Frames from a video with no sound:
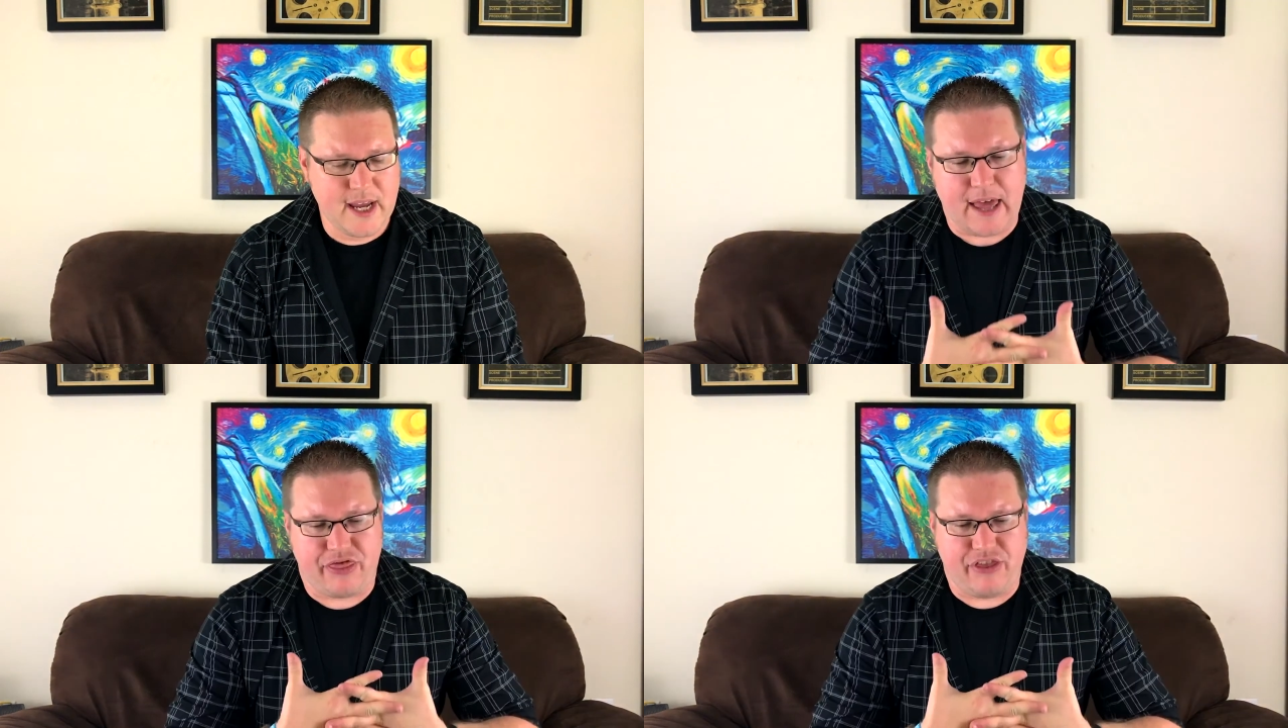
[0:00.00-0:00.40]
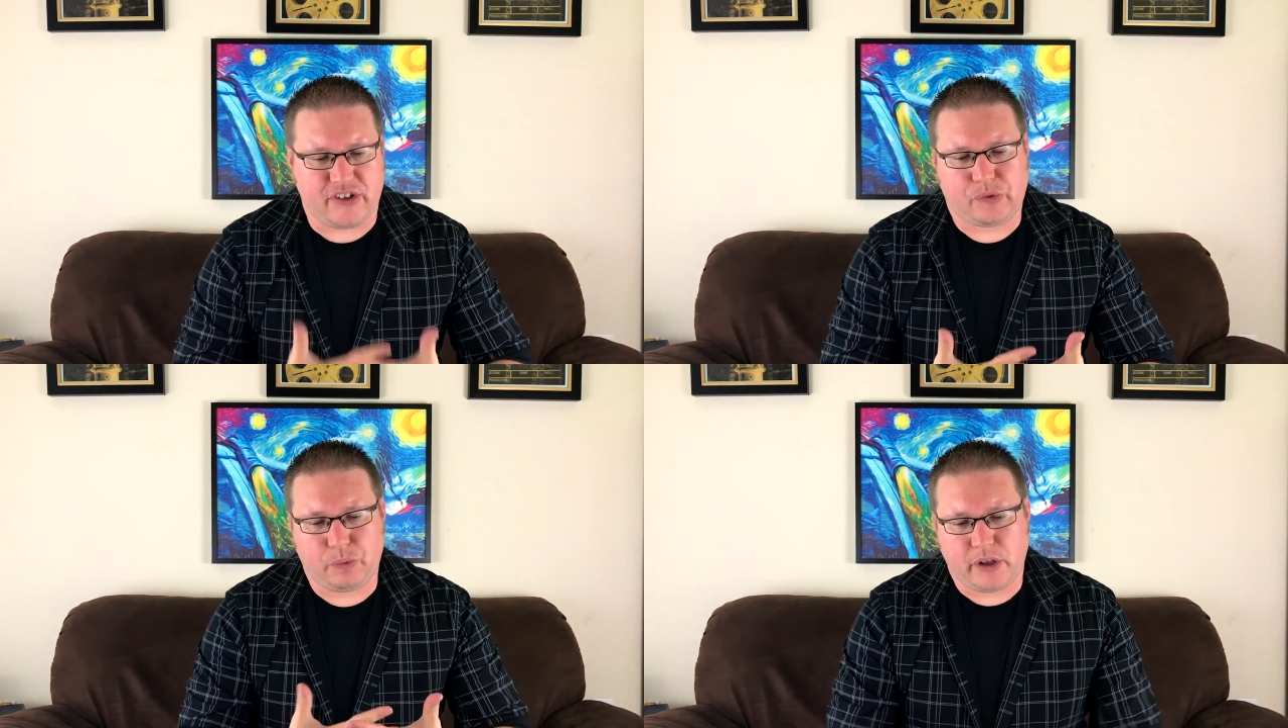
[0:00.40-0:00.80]

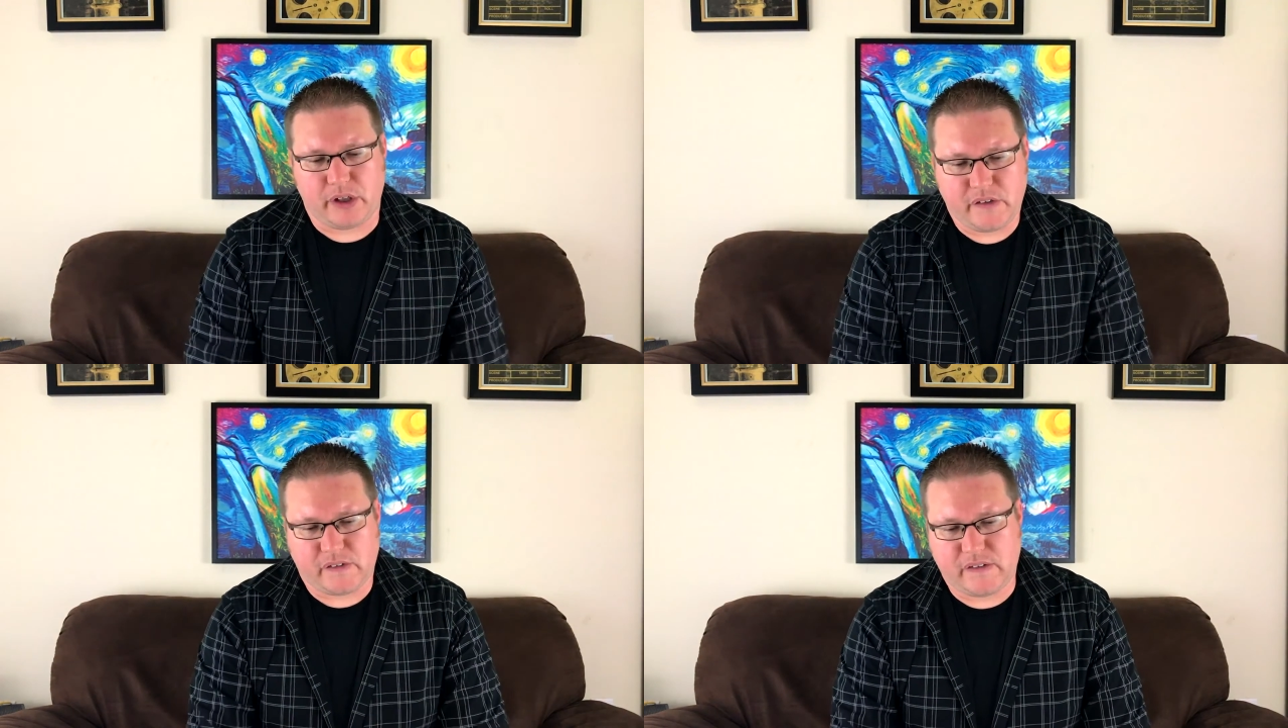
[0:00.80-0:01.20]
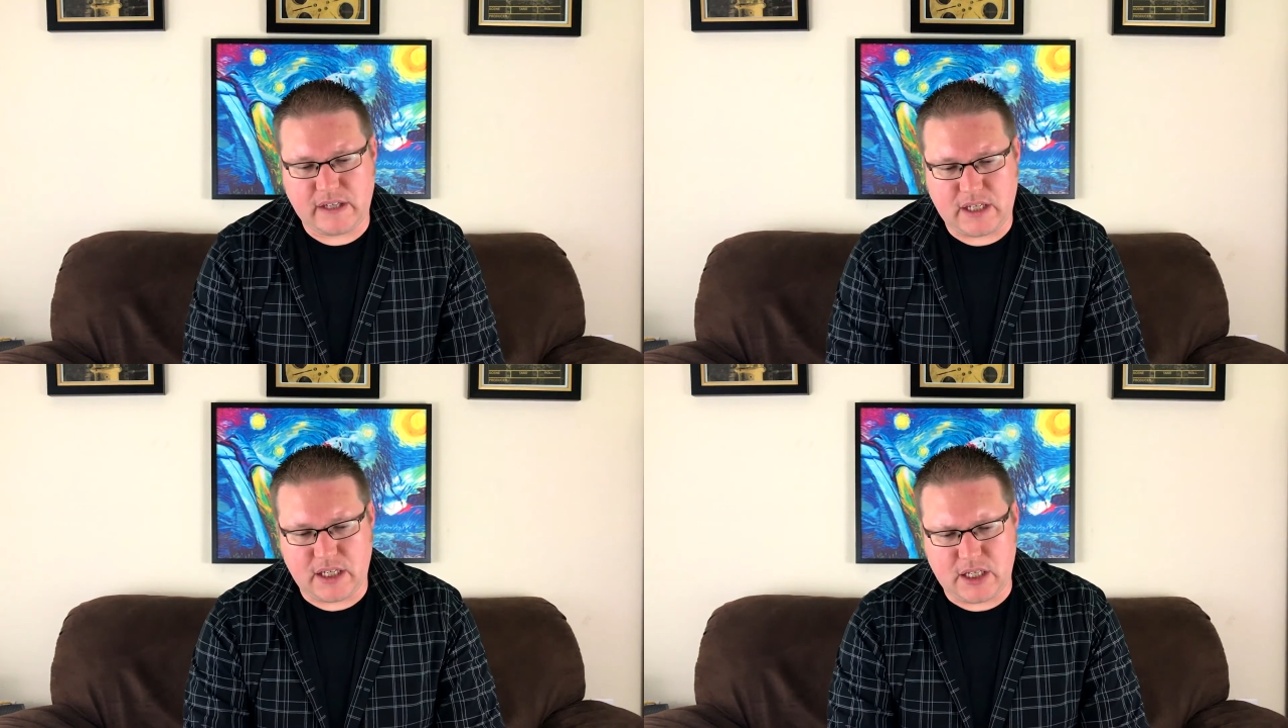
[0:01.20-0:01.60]
This was
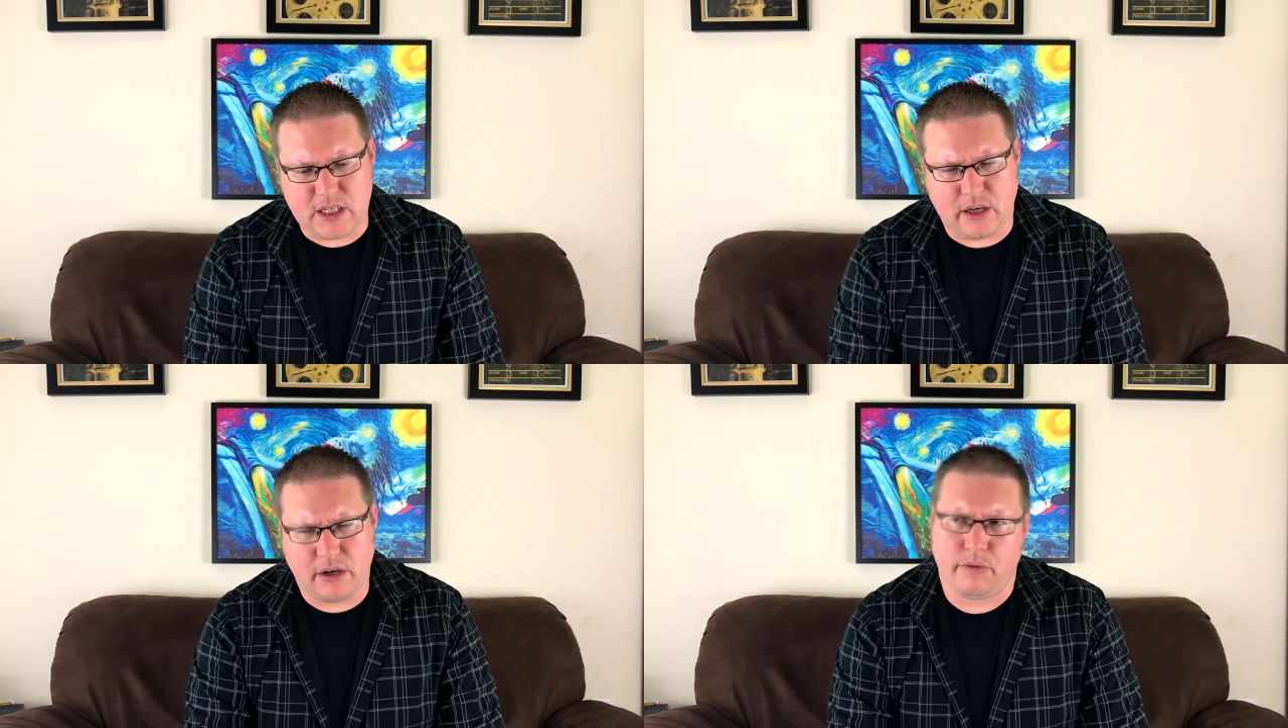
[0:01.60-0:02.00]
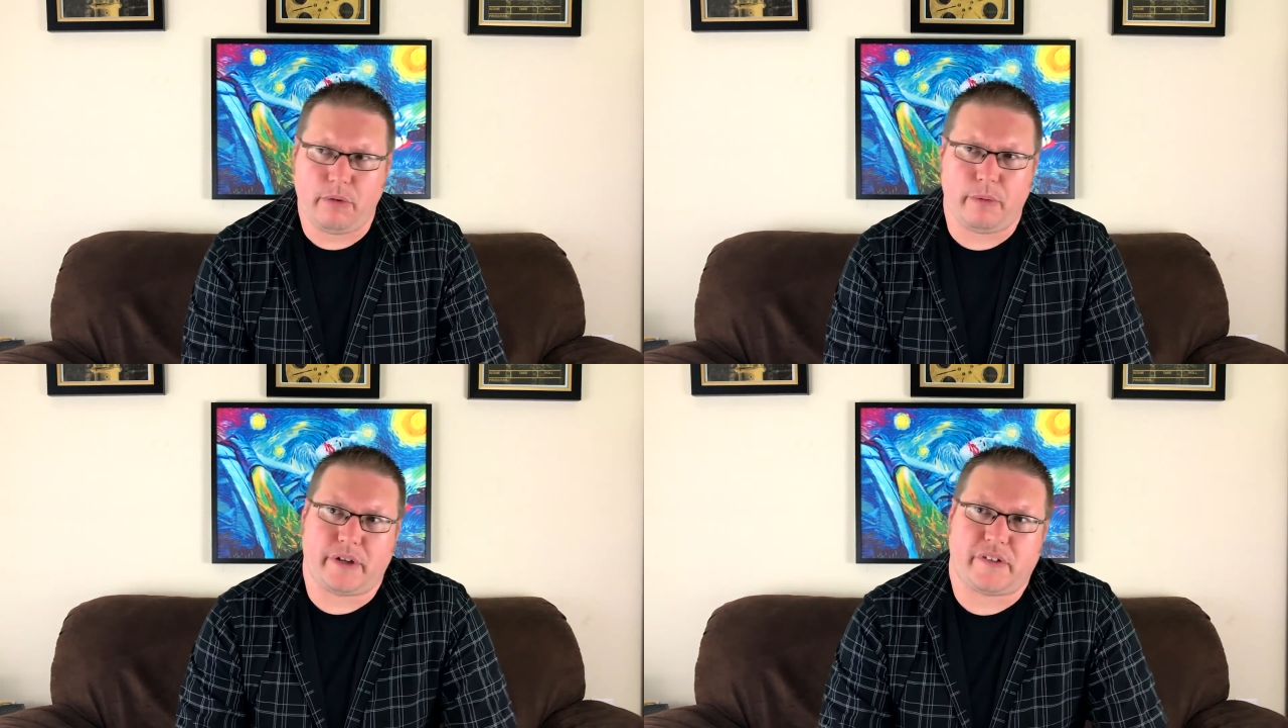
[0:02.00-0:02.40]
the
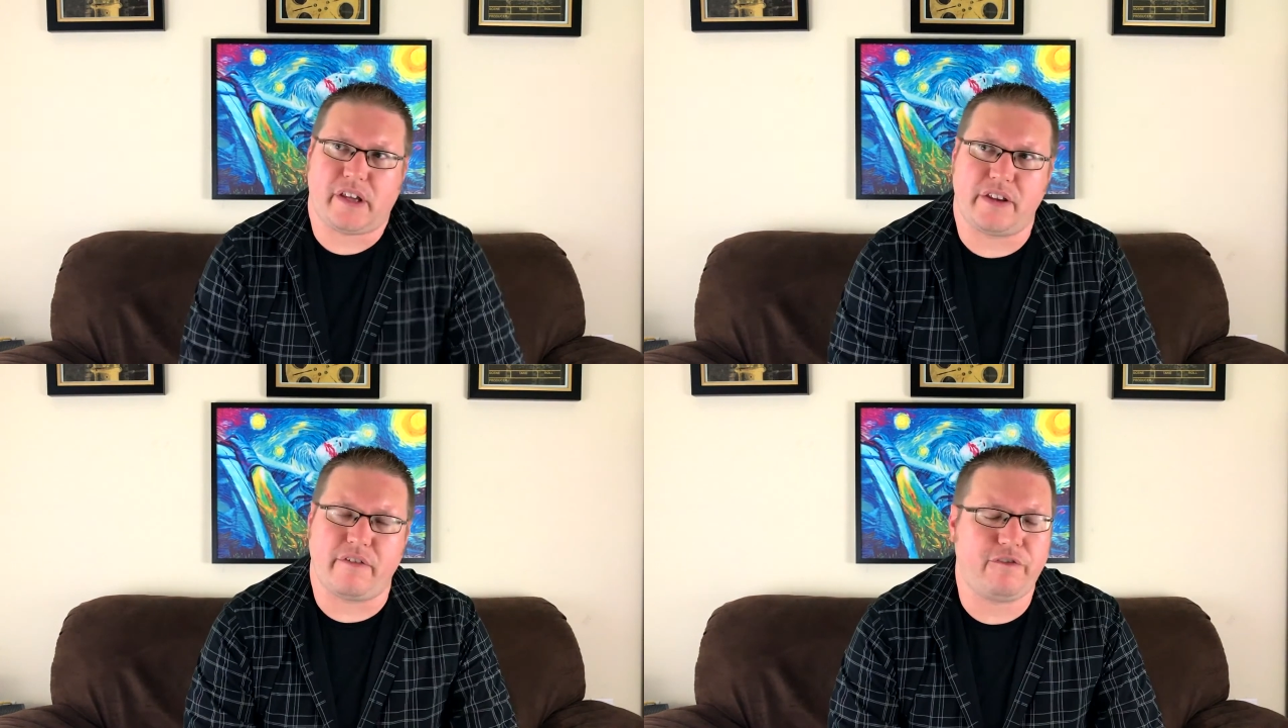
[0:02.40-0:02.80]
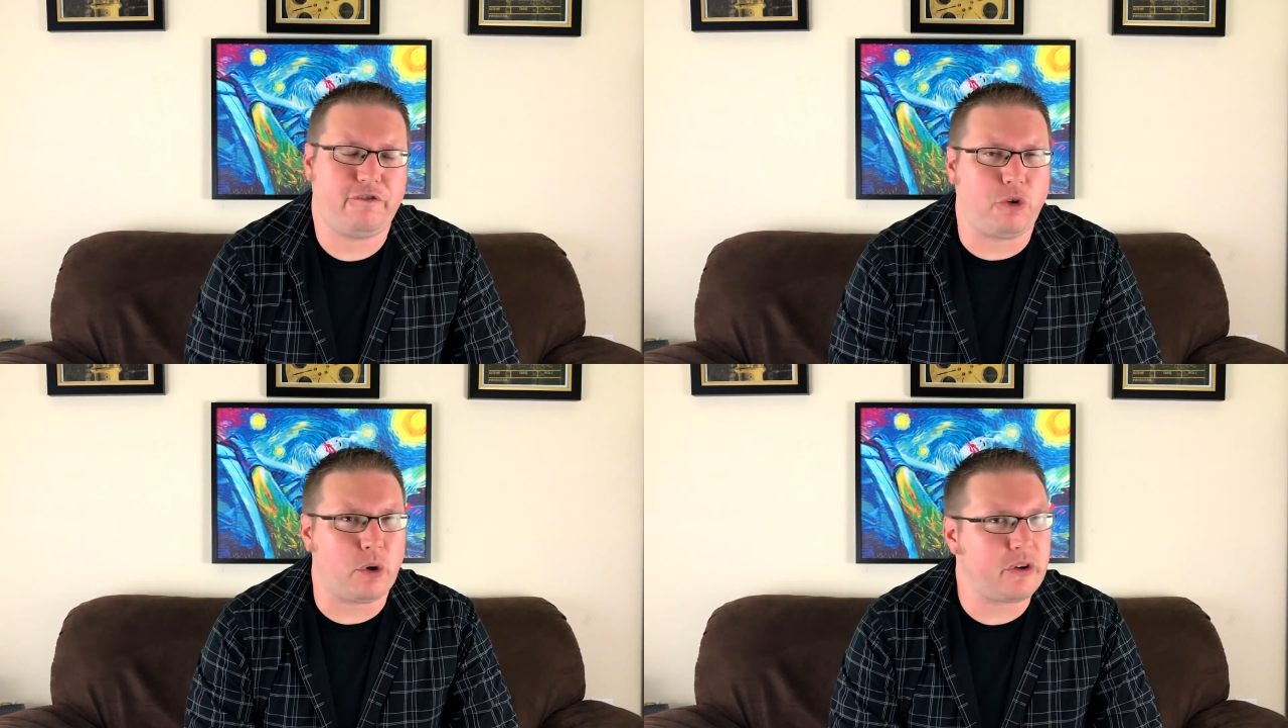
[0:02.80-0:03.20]

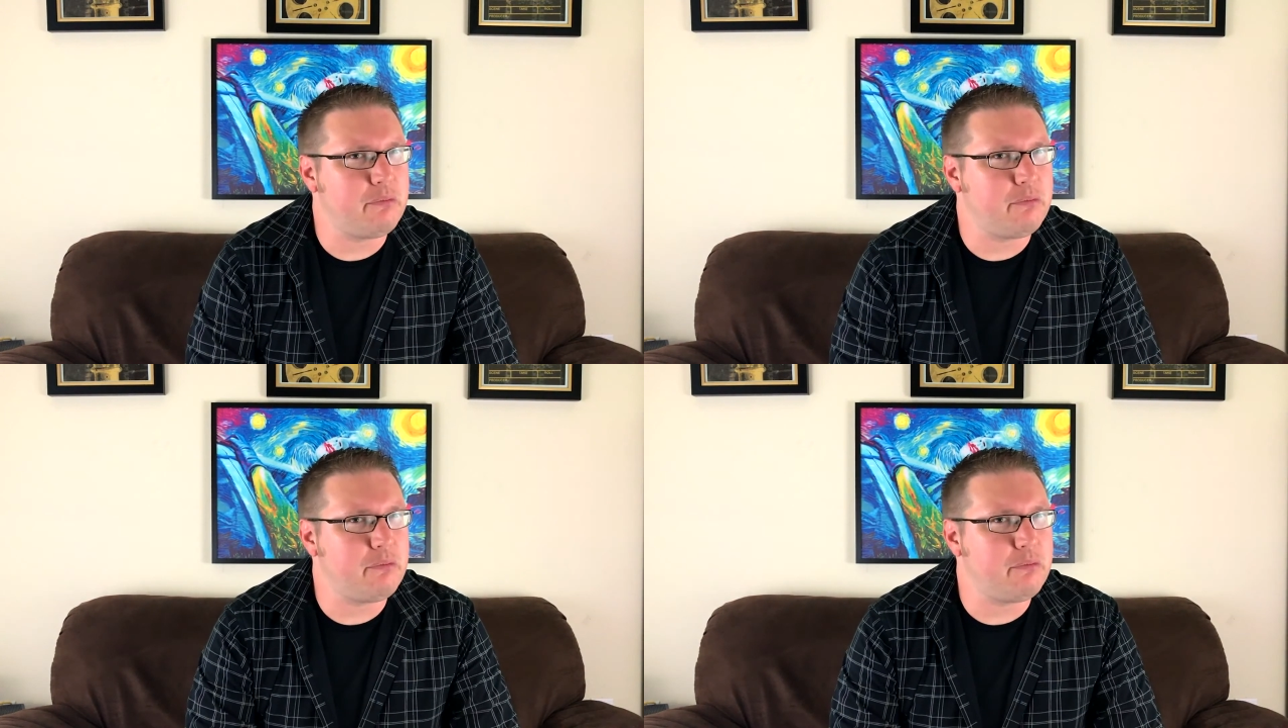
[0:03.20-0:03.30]
fourth